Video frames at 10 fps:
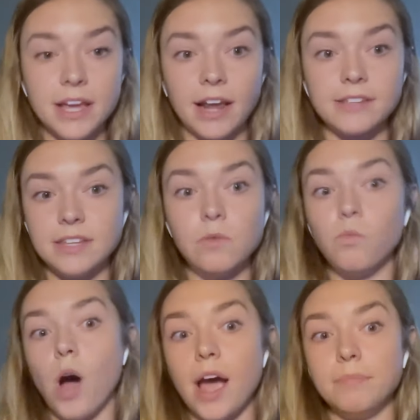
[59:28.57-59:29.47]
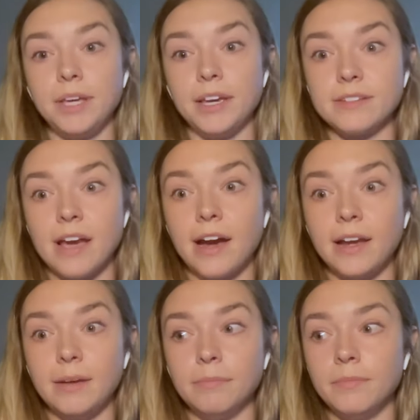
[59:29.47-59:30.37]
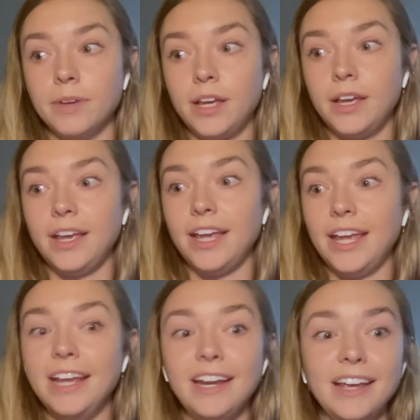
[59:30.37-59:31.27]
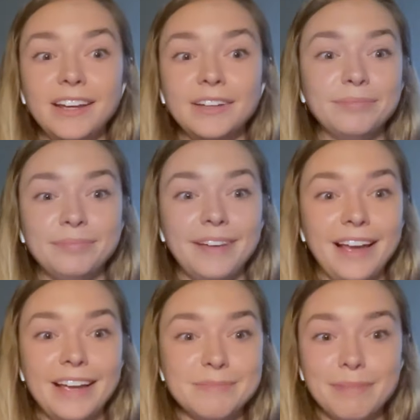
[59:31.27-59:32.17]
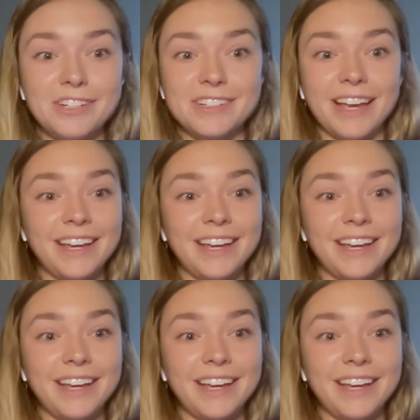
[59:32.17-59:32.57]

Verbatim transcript: And I see why, because I'm eating as much as I